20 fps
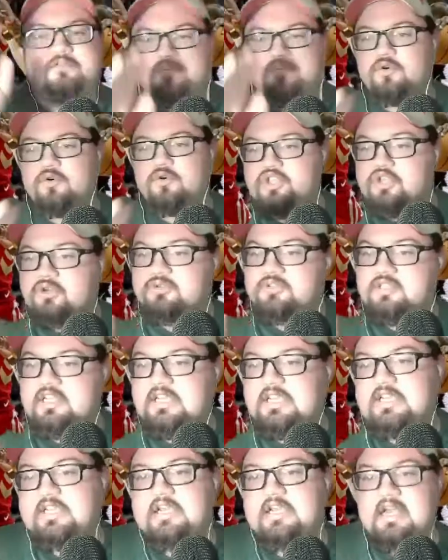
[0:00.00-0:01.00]
full UT,
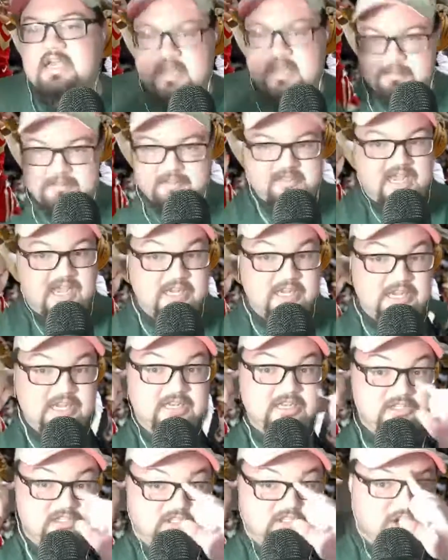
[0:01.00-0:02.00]
but they need
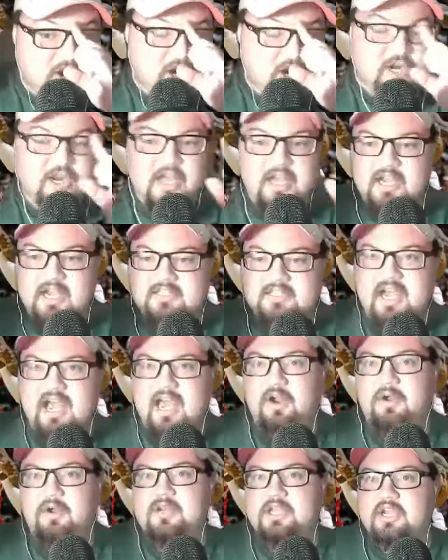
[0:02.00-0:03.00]
to start because I
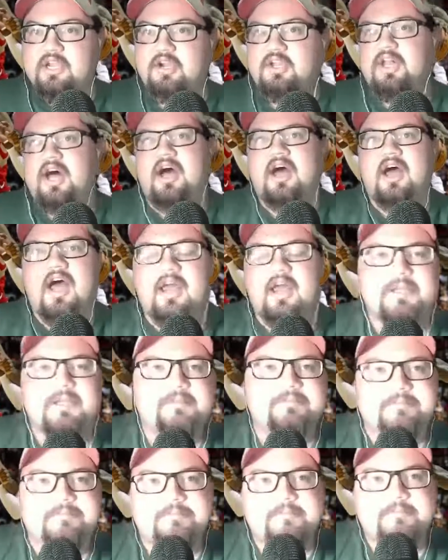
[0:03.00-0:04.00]
don't hear a lot. I
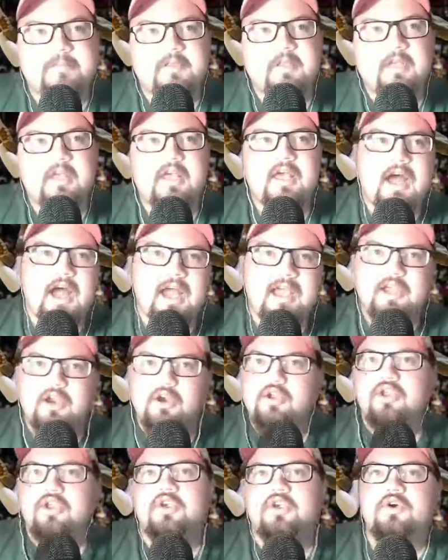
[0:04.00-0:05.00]
mean, I hear
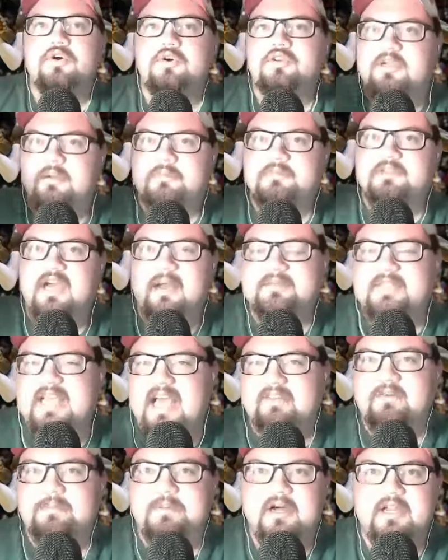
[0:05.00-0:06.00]
you sometimes. I
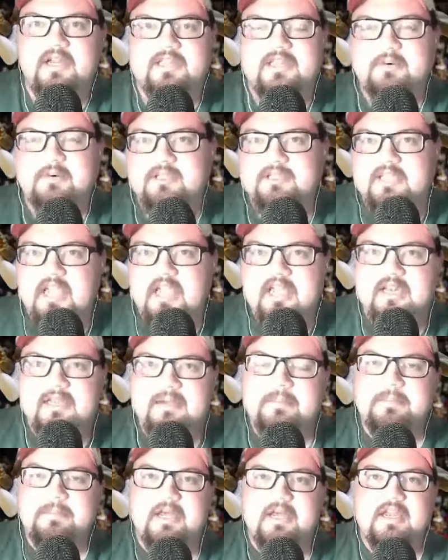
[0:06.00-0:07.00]
have a buddy that went to
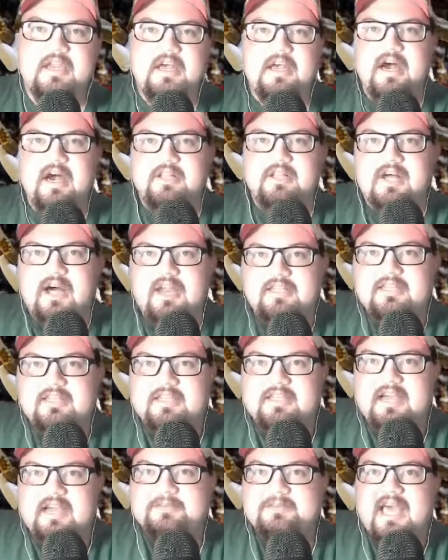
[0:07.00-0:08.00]
A&M, but a lot of the
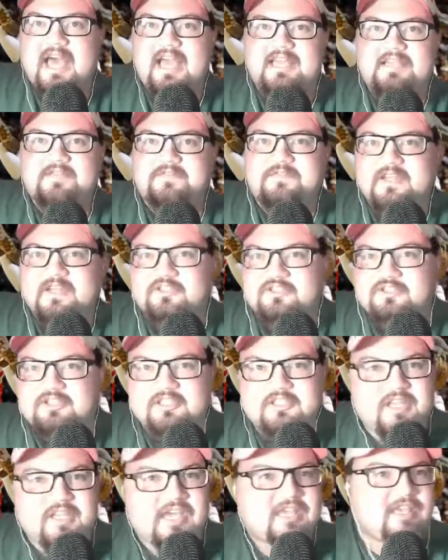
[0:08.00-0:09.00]
times Aggie fans are
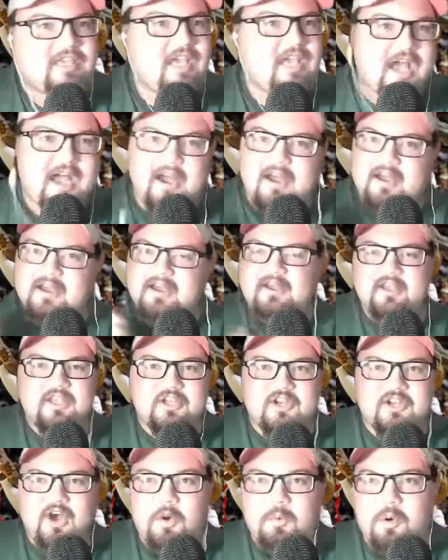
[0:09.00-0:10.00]
just like, yeah,
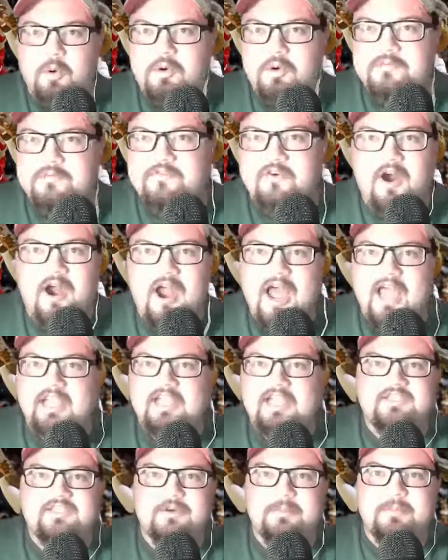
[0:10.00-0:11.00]
we're root for our
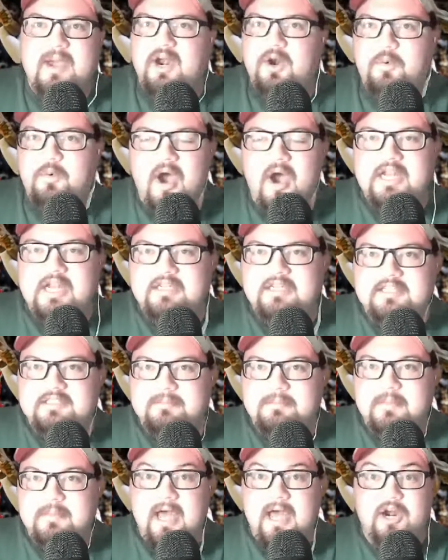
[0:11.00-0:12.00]
Aggies no matter what. It
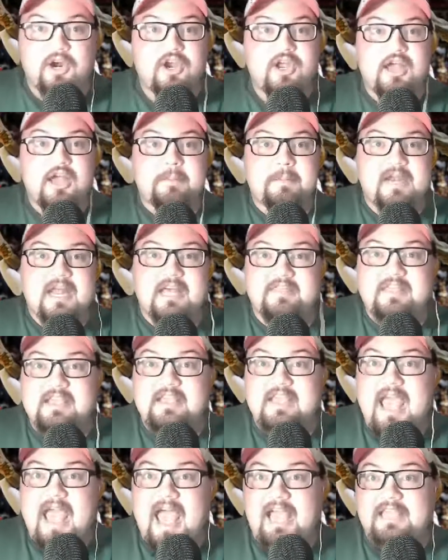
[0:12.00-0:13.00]
doesn't matter. But I think
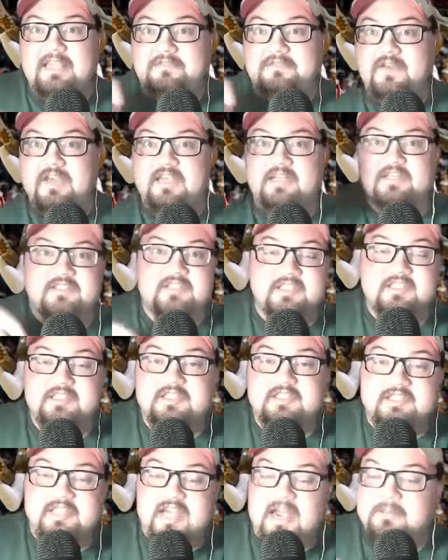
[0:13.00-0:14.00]
Aggie fans, this is
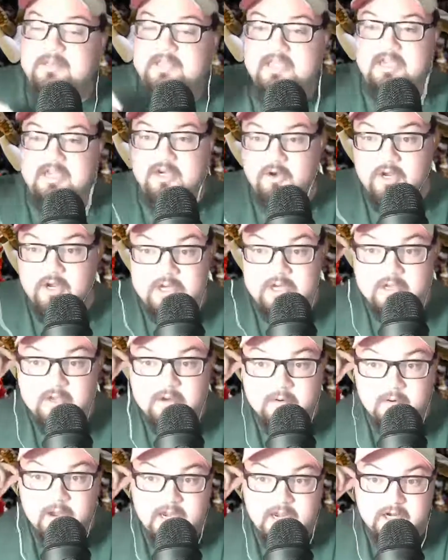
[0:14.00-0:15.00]
the time to get greedy
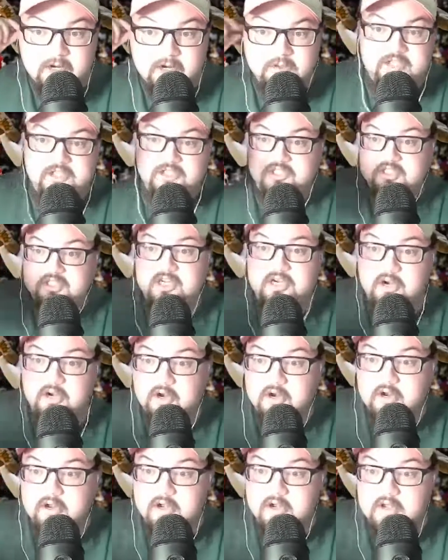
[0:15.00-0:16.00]
right here. This
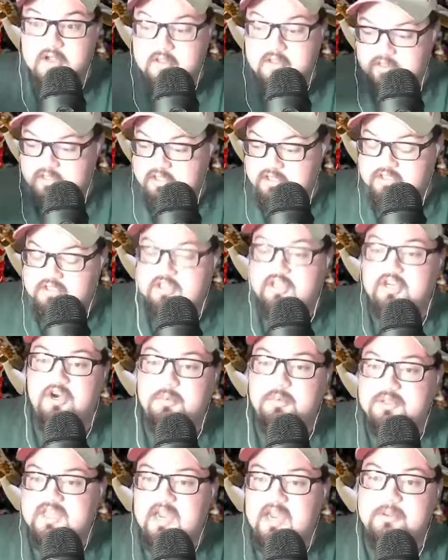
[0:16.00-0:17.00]
year,
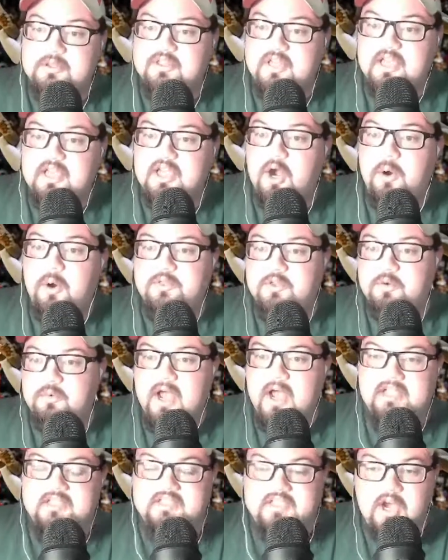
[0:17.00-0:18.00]
with everything going the
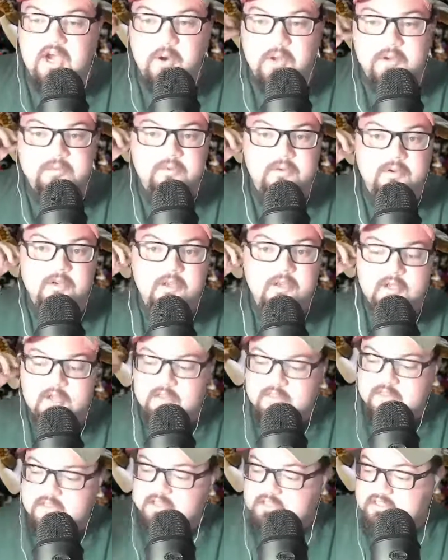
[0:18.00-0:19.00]
way it's going,
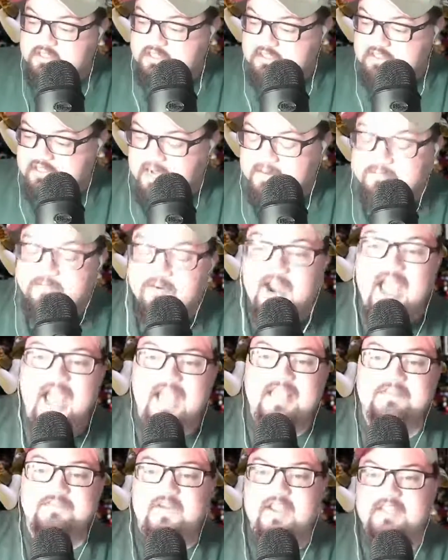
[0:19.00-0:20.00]
this is the time for
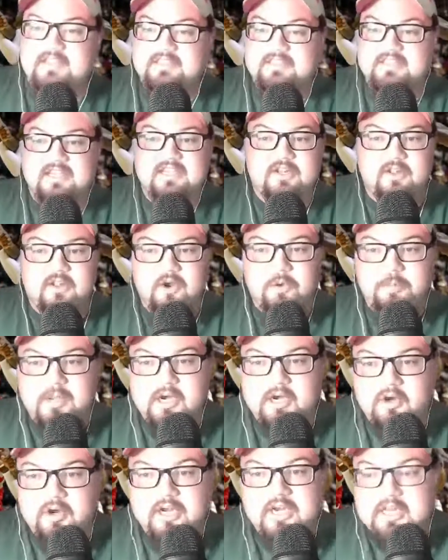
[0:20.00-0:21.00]
Aggie fans to get a little bit
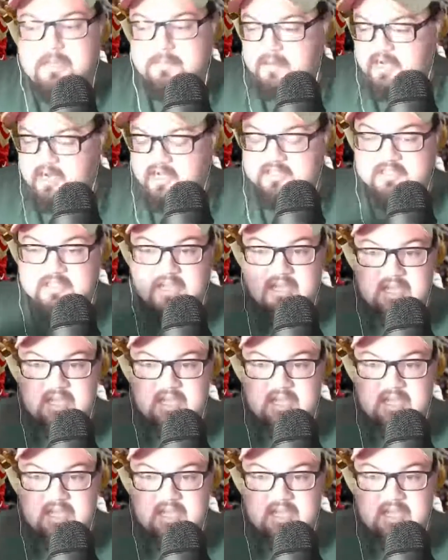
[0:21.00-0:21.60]
greedy because